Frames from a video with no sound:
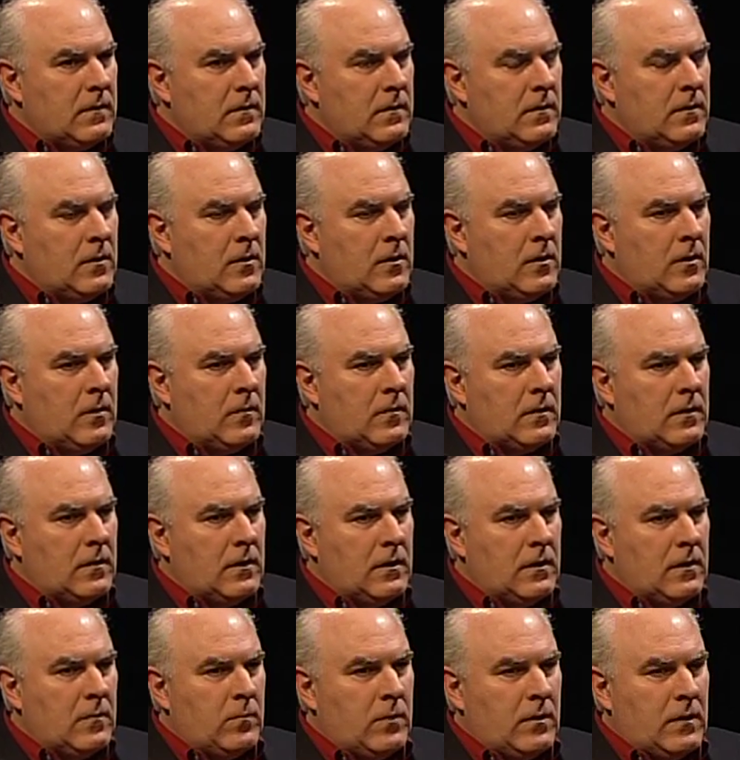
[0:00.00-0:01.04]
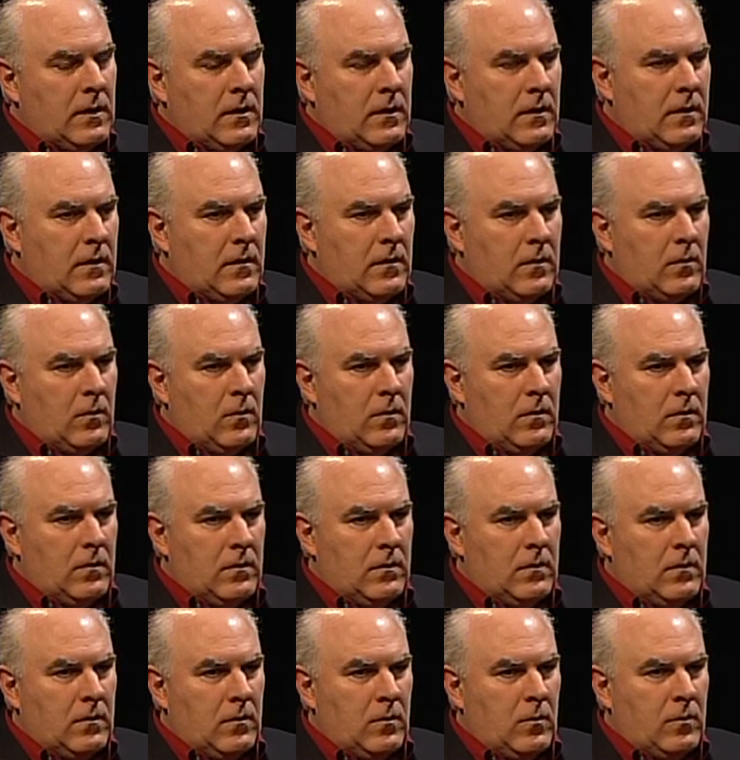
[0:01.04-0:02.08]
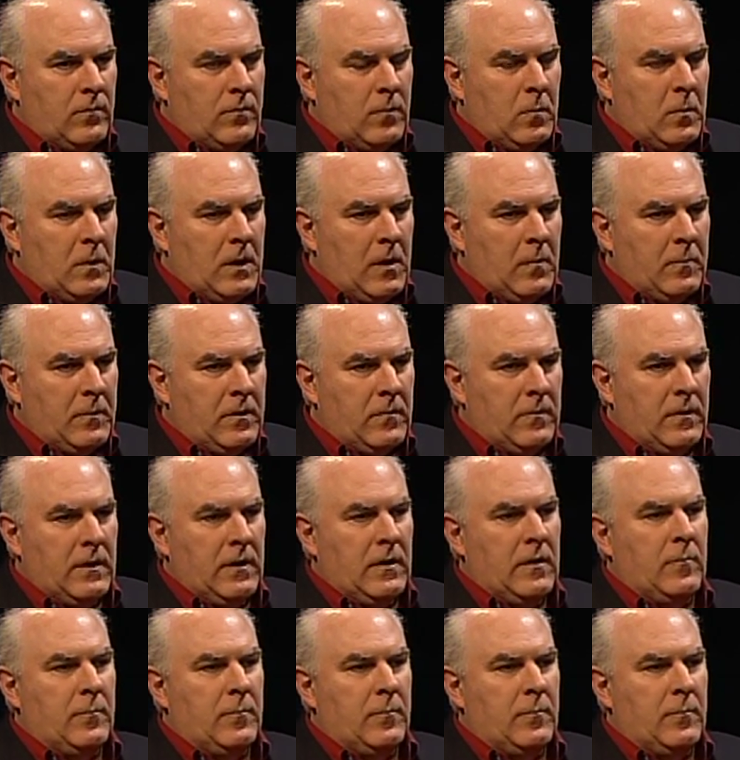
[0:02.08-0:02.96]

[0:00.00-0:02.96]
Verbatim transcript: You know, I didn't want to, you know, overwhelm it,